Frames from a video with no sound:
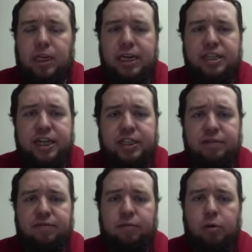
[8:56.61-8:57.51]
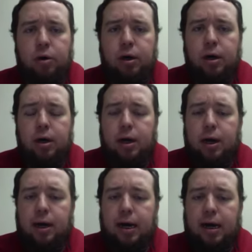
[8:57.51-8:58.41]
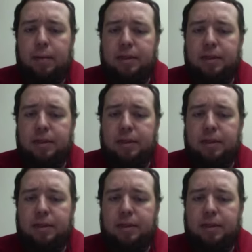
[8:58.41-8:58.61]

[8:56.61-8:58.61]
In section 4, I